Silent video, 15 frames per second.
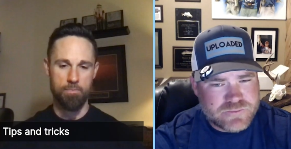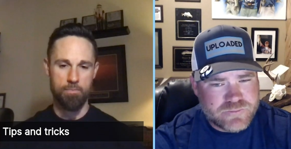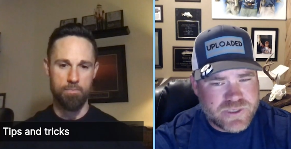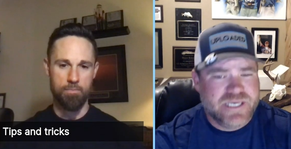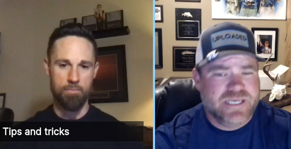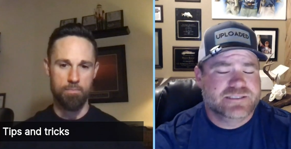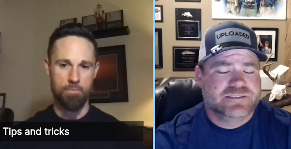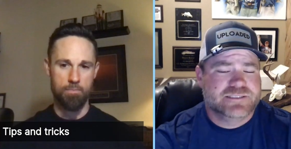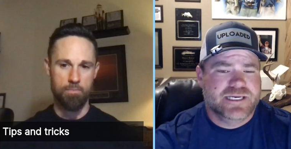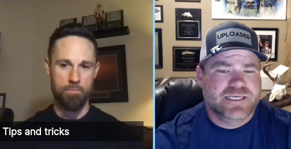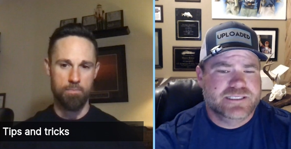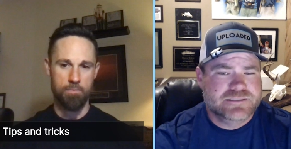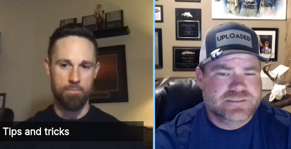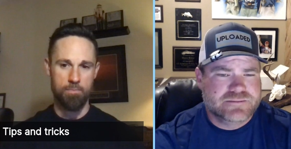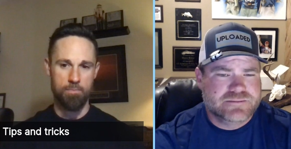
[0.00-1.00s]
Speaker 1: Baits
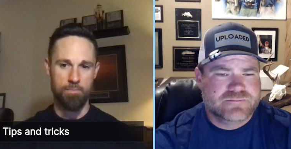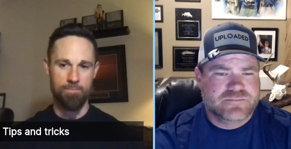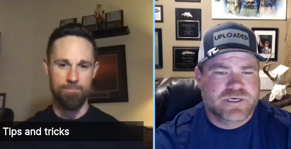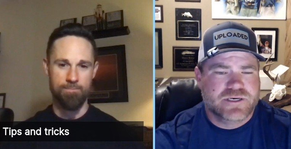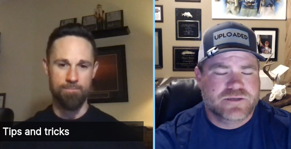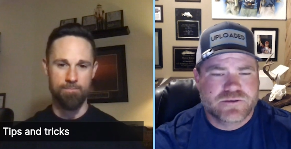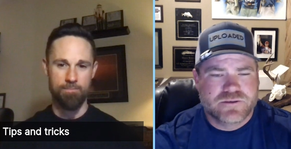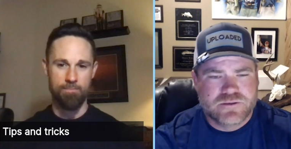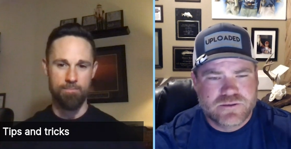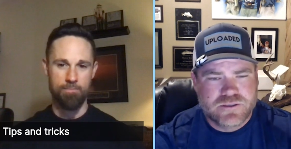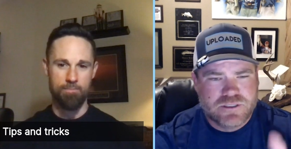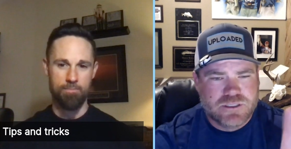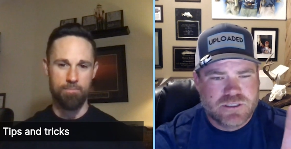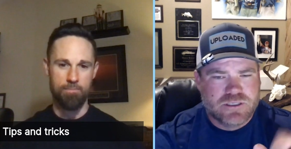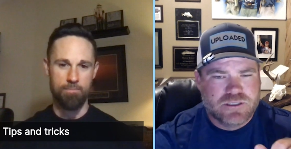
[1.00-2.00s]
and some other
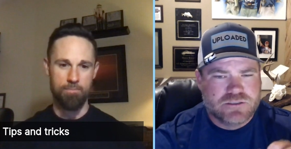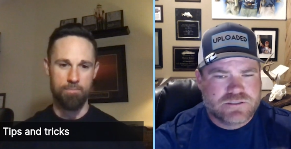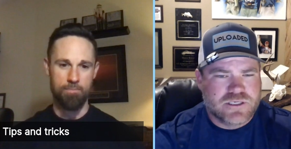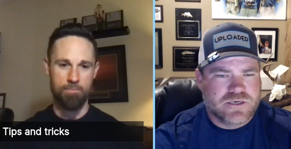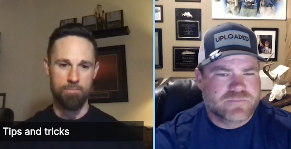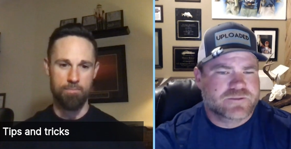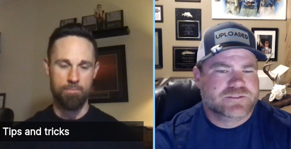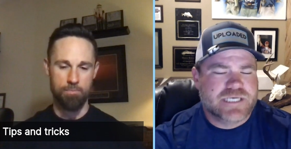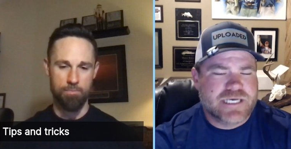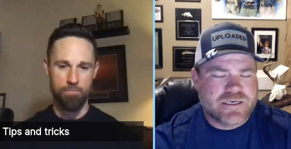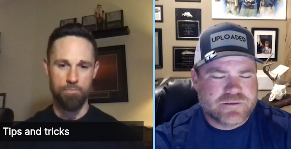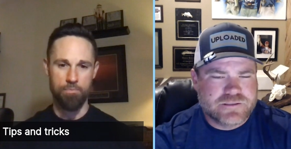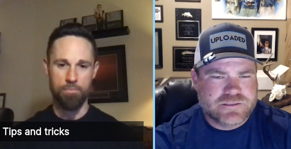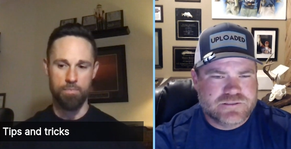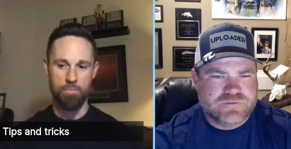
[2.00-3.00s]
terminal
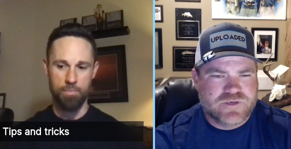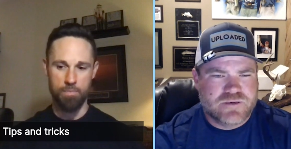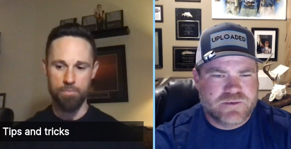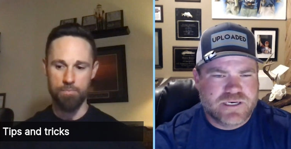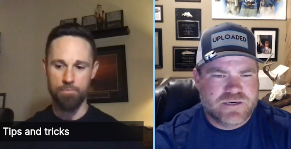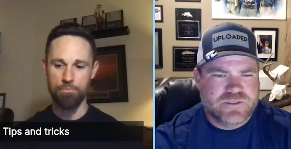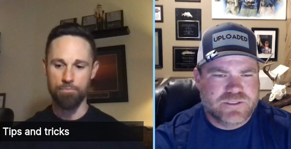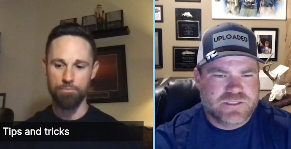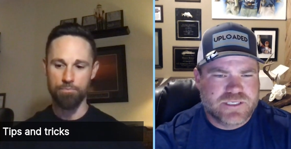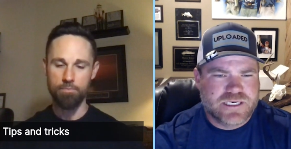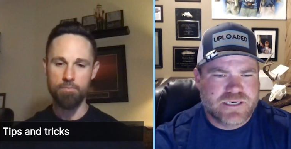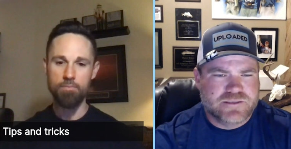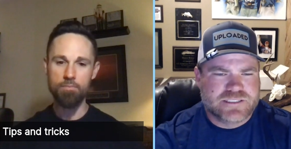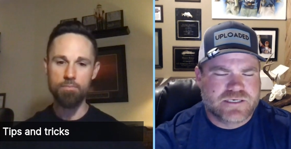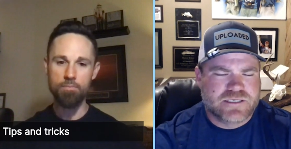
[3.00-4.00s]
tackle that you've come out with
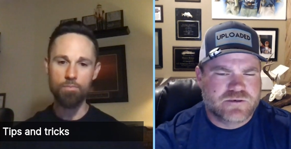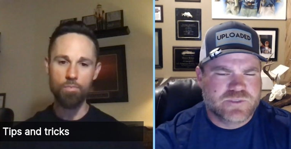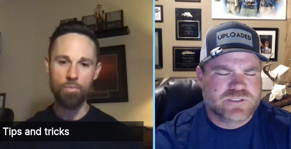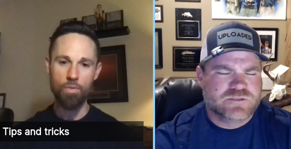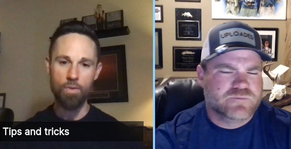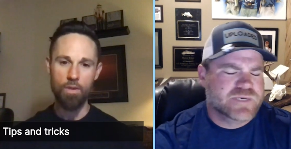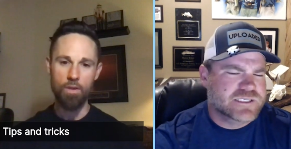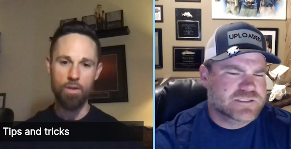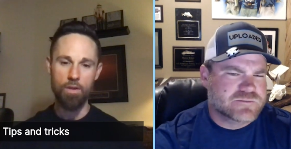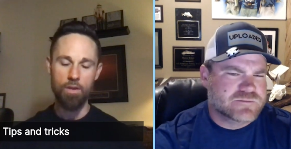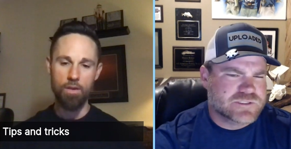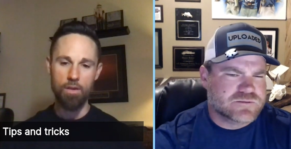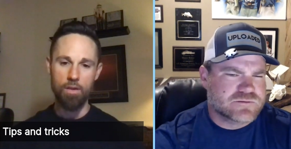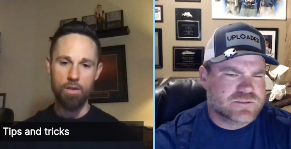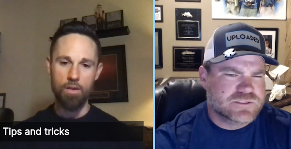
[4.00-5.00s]
now. Is that under Missile Baits or
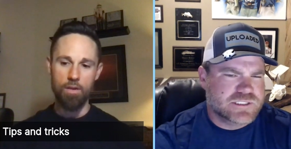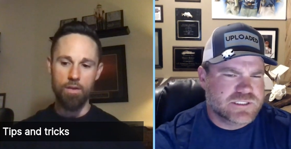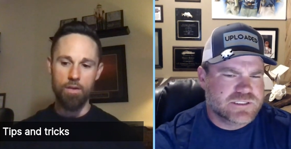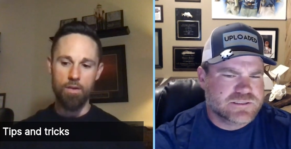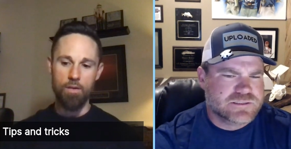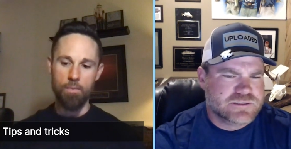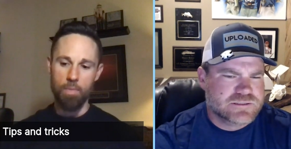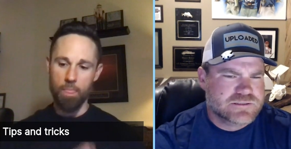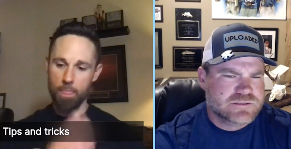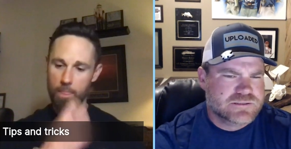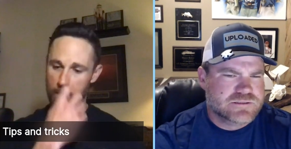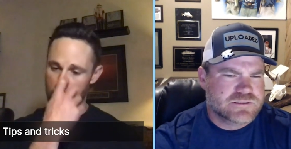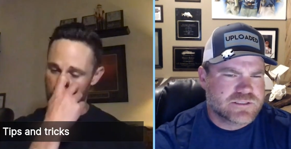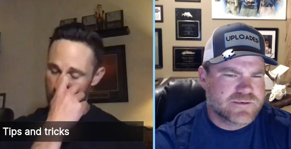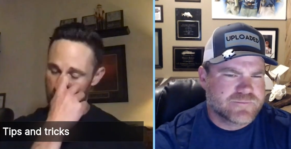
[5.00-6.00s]
Missile Jigs?
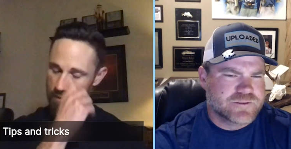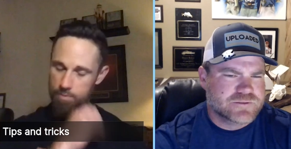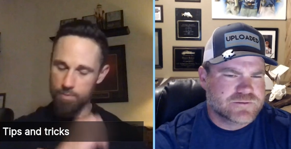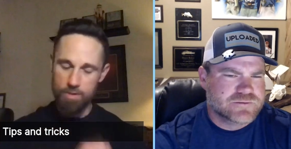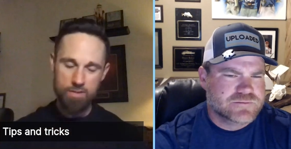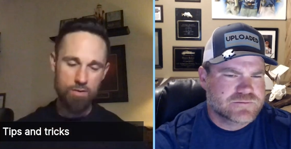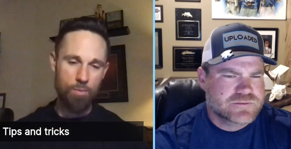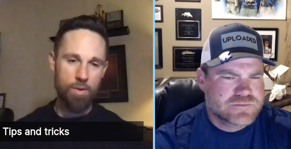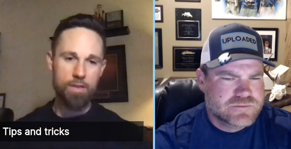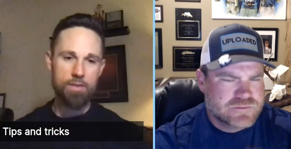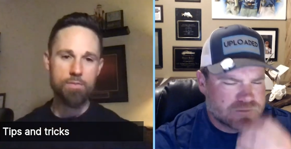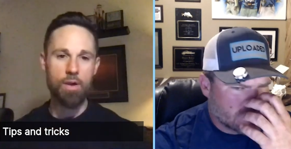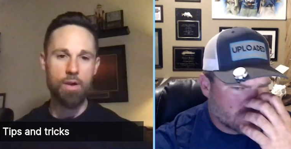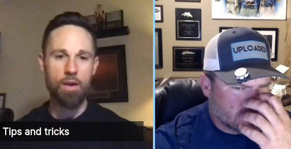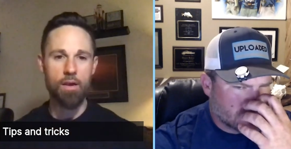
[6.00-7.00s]
Speaker 2: Uh, missile Baits.
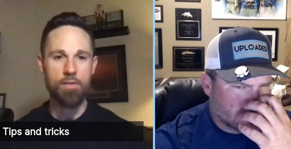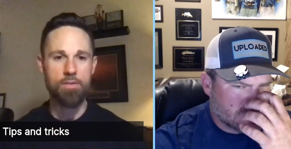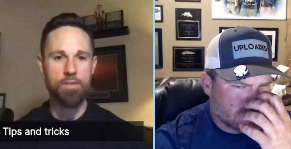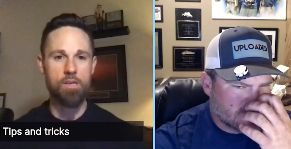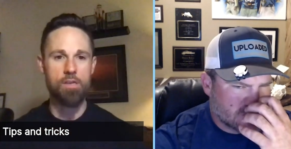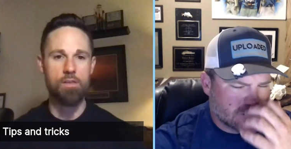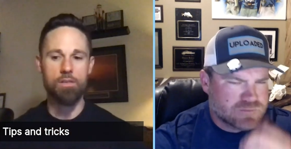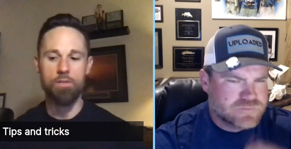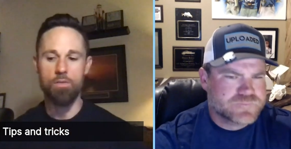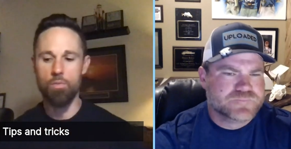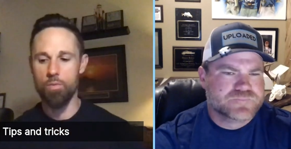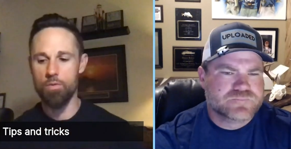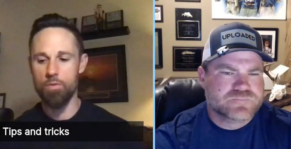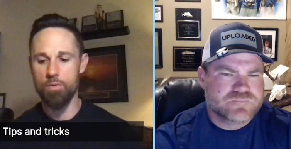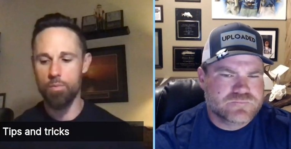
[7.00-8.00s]
But I tell you, the,
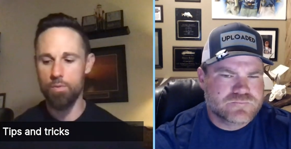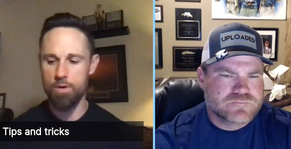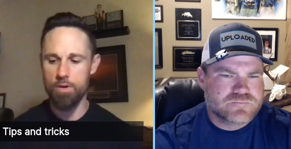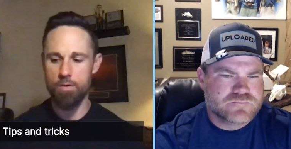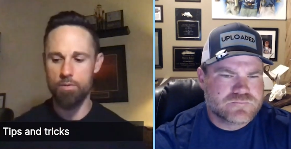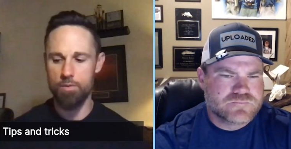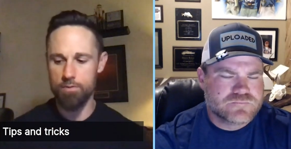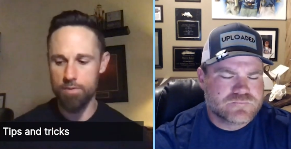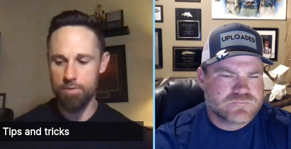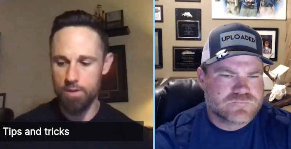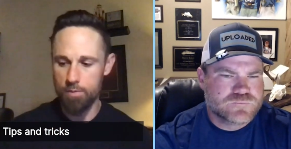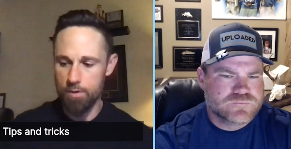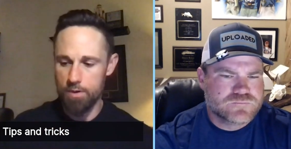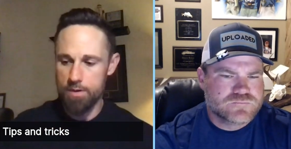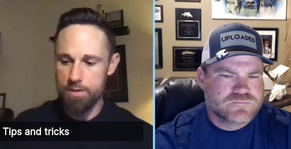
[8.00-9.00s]
the what I really
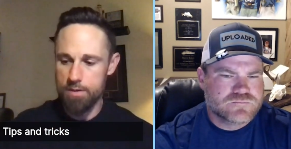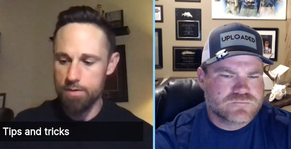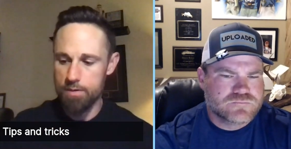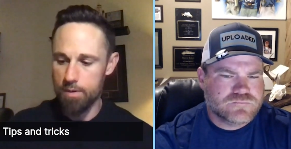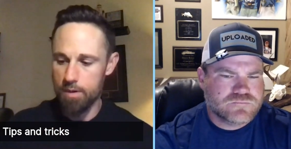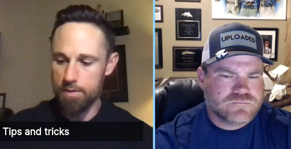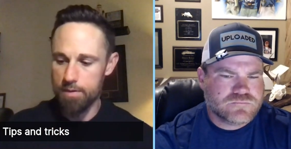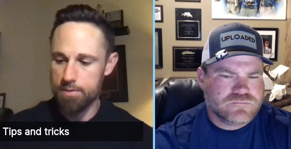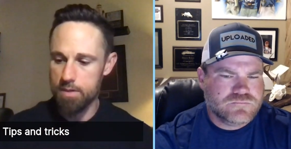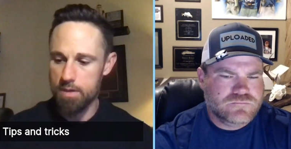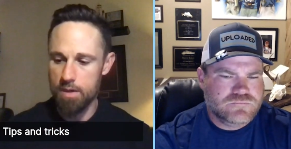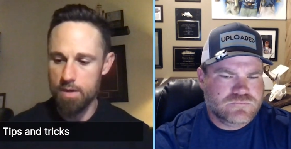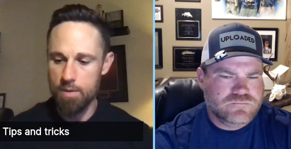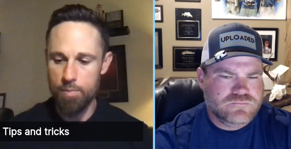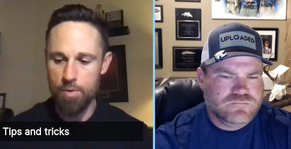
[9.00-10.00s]
wanted to uh, to
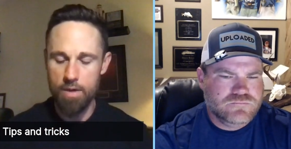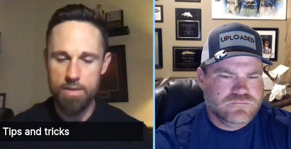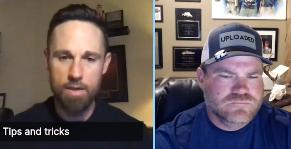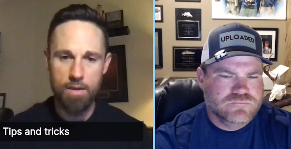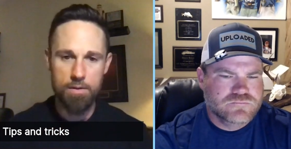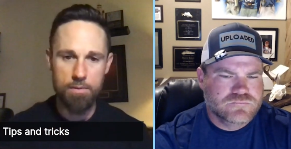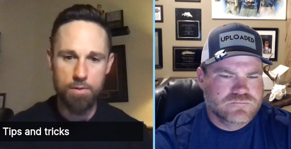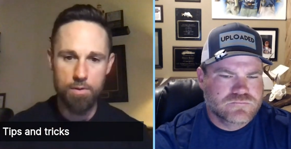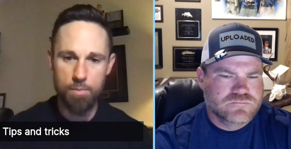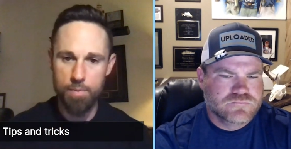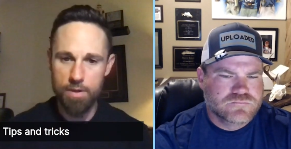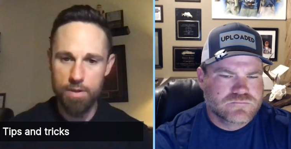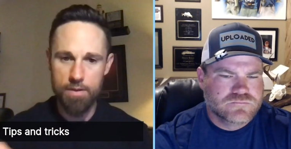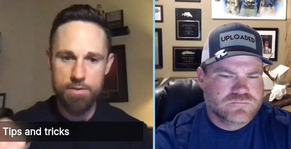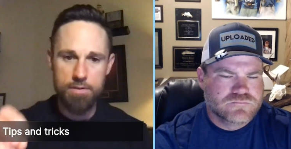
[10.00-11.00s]
kind of break down a little
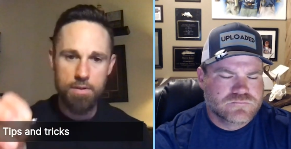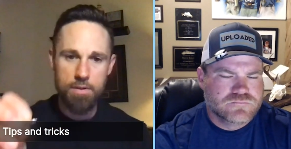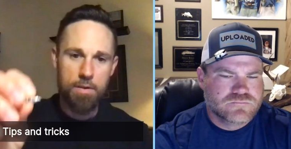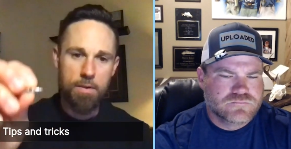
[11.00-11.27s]
bit is